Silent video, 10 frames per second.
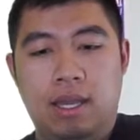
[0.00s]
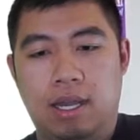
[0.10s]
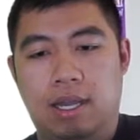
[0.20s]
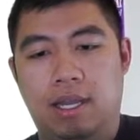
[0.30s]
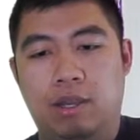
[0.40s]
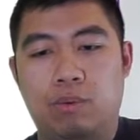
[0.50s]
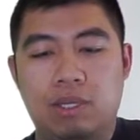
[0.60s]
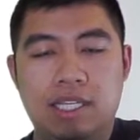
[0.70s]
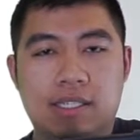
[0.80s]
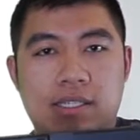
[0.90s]
it
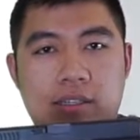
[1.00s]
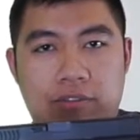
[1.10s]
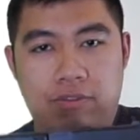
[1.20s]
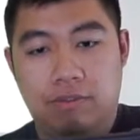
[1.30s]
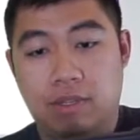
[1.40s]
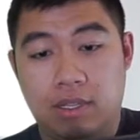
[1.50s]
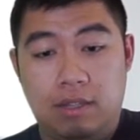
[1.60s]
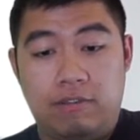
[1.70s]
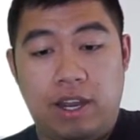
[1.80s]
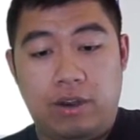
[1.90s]
releases
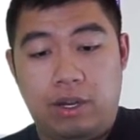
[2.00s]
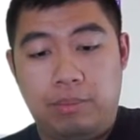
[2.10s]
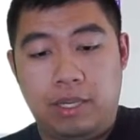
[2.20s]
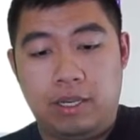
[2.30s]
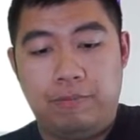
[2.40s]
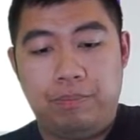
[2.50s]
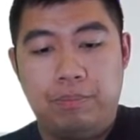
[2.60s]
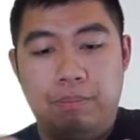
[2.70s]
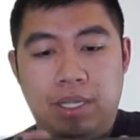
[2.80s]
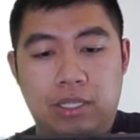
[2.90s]
the firing pin,
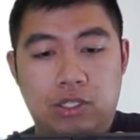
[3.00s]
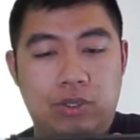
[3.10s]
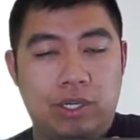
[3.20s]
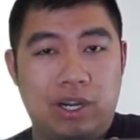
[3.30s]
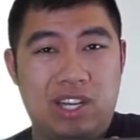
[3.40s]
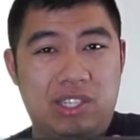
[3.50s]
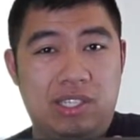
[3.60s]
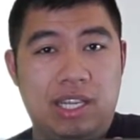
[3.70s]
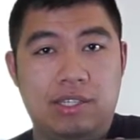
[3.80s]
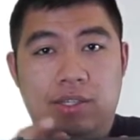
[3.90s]
but the trigger actually
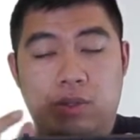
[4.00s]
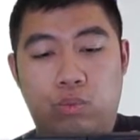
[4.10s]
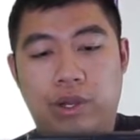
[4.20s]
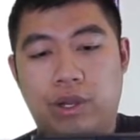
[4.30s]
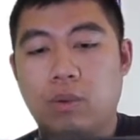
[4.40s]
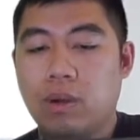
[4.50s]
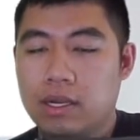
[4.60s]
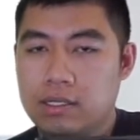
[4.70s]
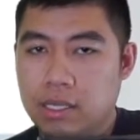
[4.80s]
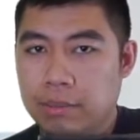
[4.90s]
stays to the rear,
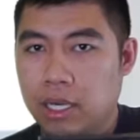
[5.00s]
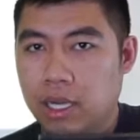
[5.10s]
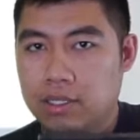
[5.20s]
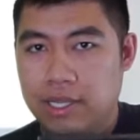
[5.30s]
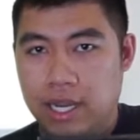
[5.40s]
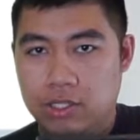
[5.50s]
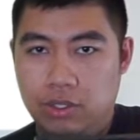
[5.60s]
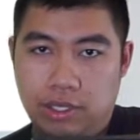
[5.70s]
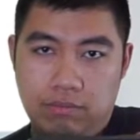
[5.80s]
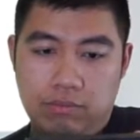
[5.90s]
whereas some guns
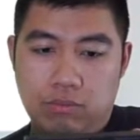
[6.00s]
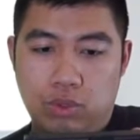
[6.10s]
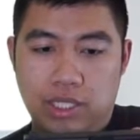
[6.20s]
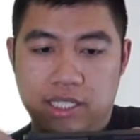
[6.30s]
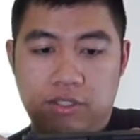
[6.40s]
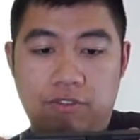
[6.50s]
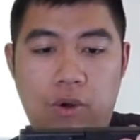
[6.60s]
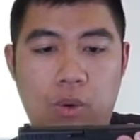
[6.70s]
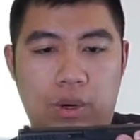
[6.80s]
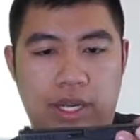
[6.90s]
actually release
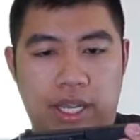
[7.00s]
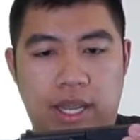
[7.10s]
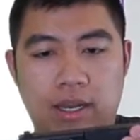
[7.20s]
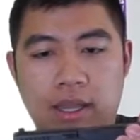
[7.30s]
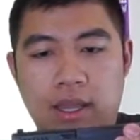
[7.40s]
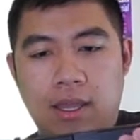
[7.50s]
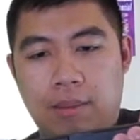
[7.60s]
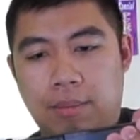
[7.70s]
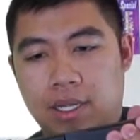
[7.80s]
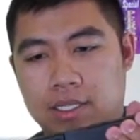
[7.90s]
forward again,
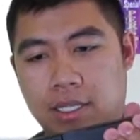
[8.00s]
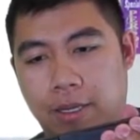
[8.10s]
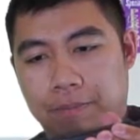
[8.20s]
but